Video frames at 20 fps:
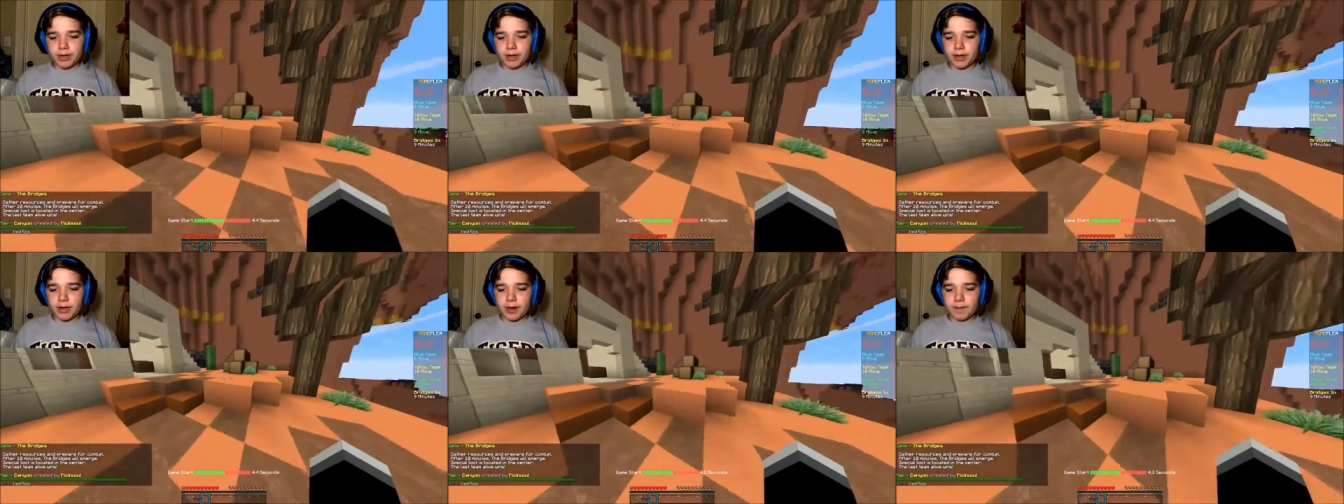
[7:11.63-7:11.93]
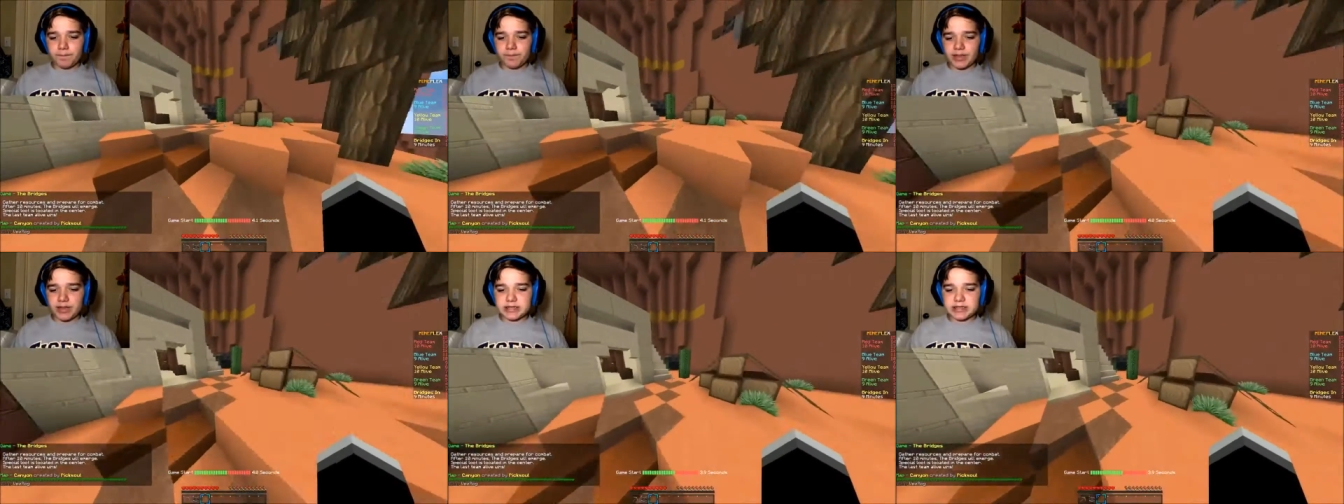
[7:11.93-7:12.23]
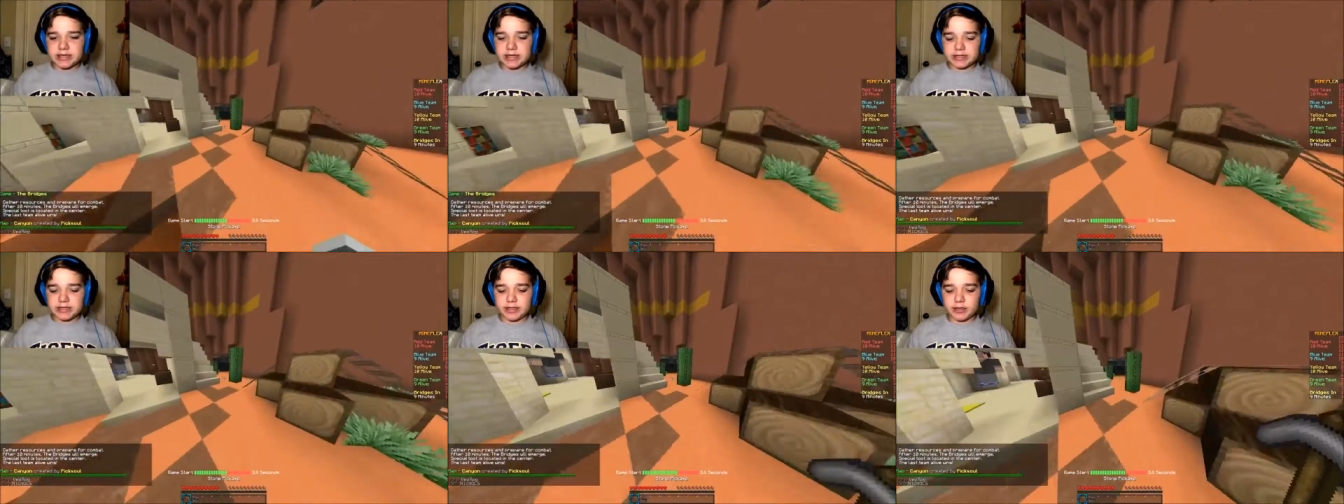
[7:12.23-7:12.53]
um, that's
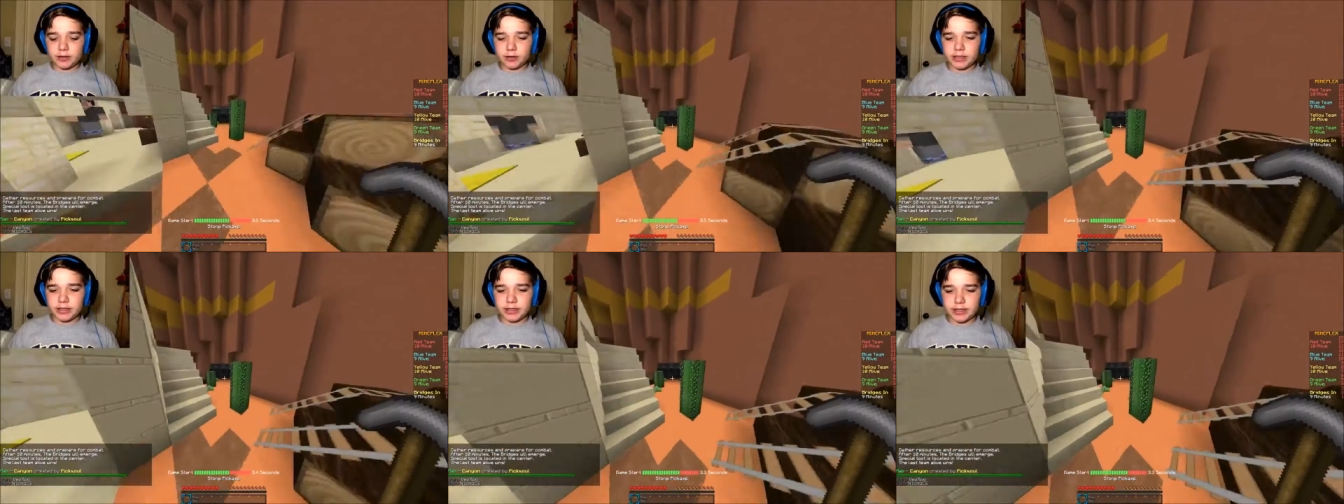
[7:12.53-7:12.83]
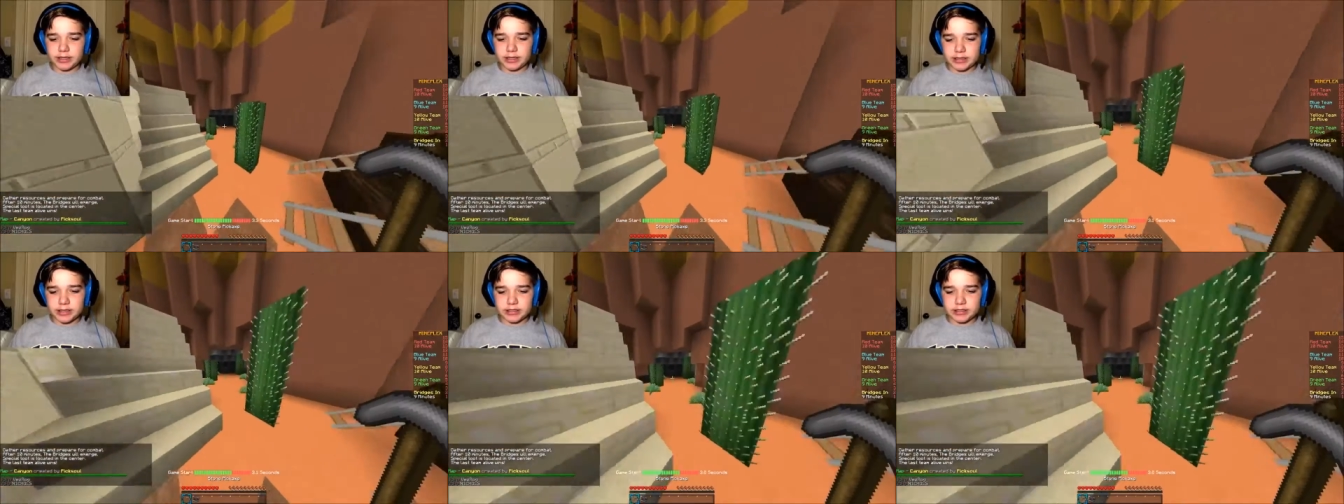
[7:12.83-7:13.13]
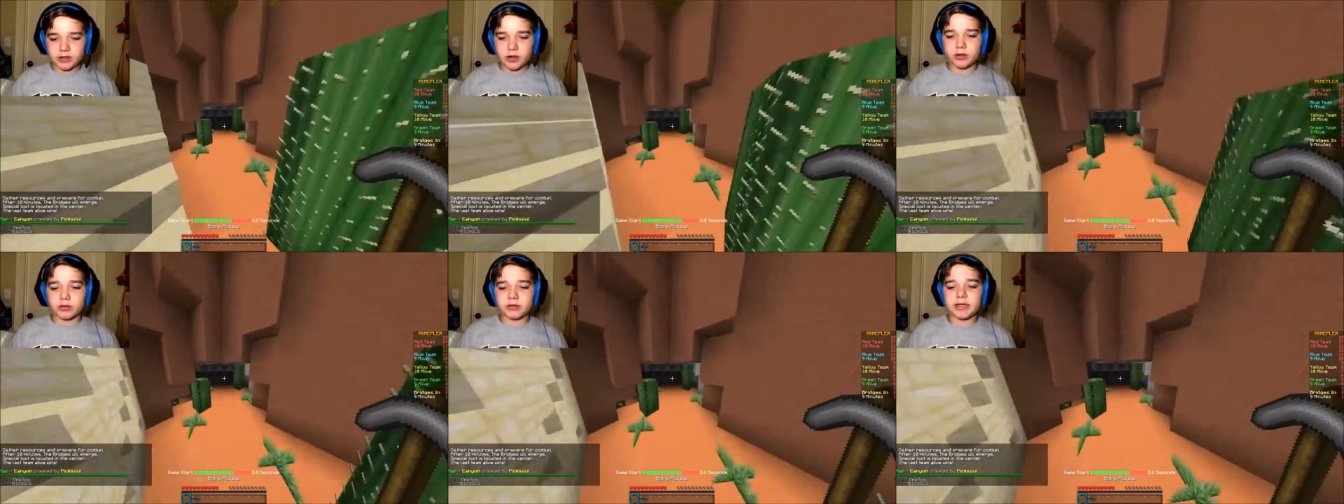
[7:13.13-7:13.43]
not the only thing it does.
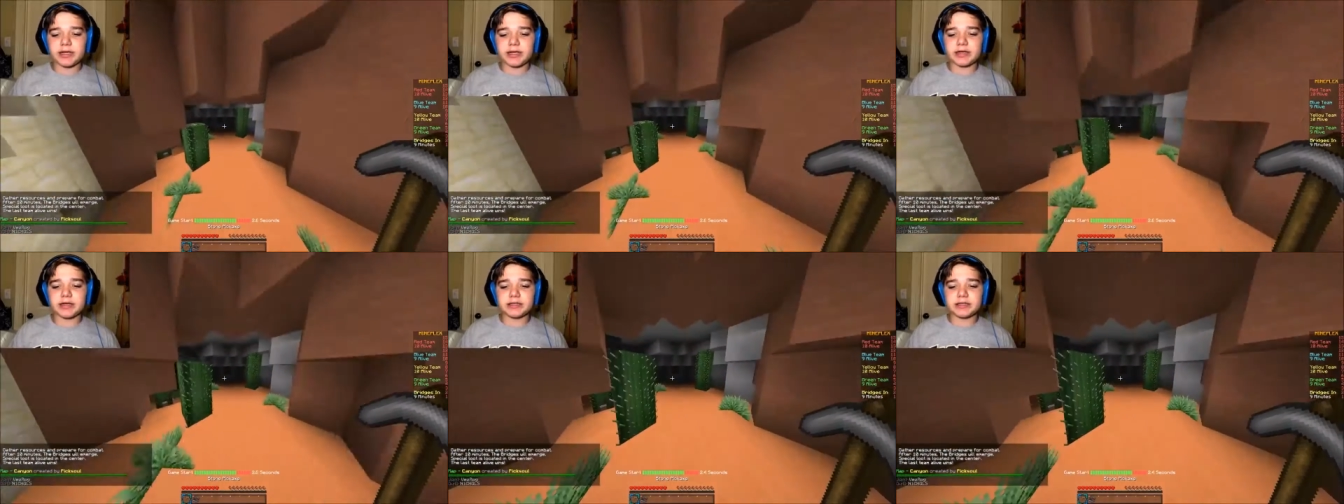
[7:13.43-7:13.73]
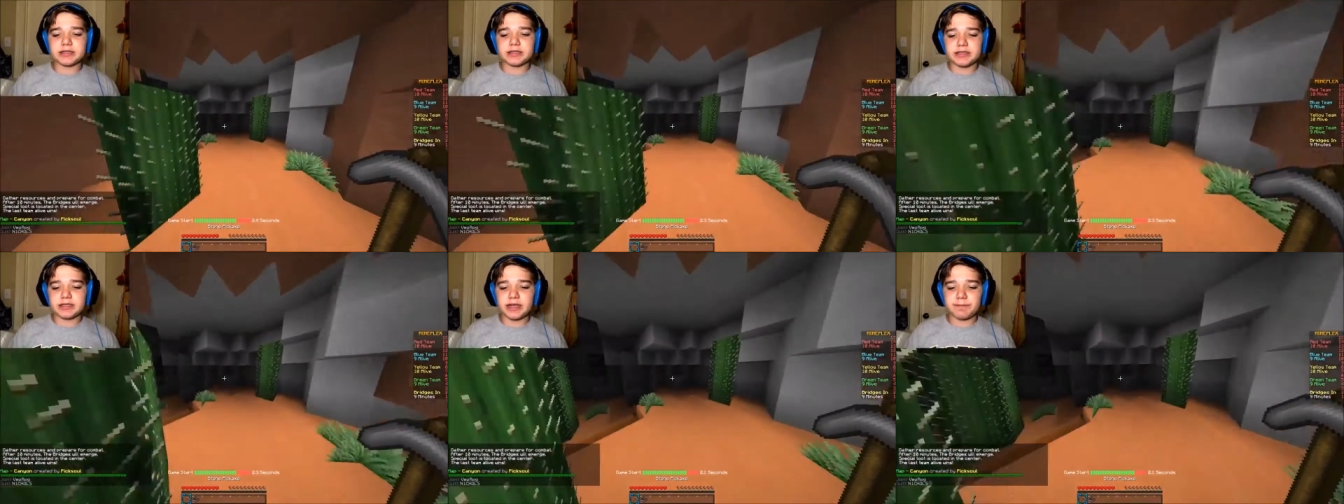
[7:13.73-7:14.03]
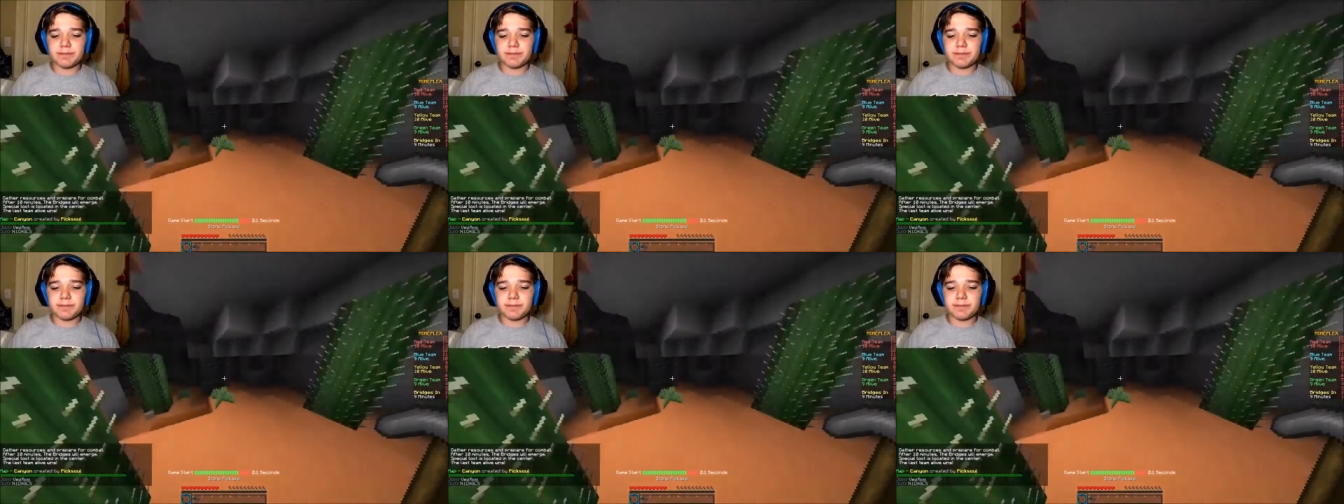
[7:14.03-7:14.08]
Oh, dang it, it's the same